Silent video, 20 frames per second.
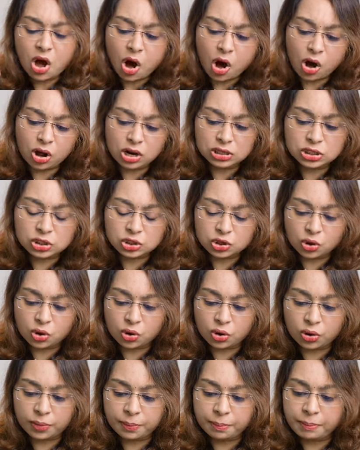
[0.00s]

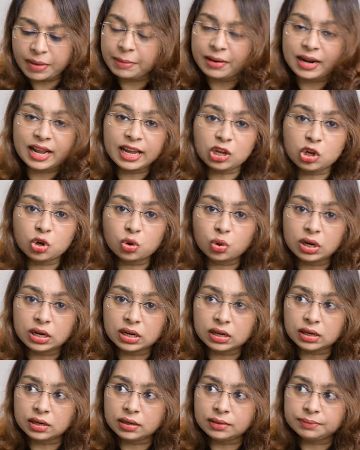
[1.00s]
Also, maybe like you
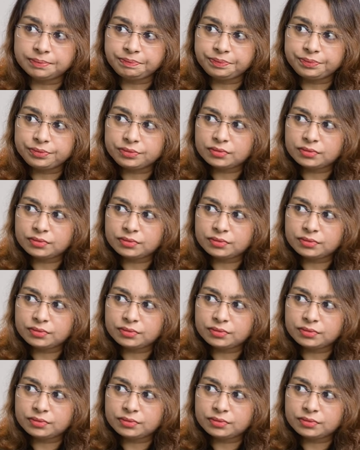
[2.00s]
learn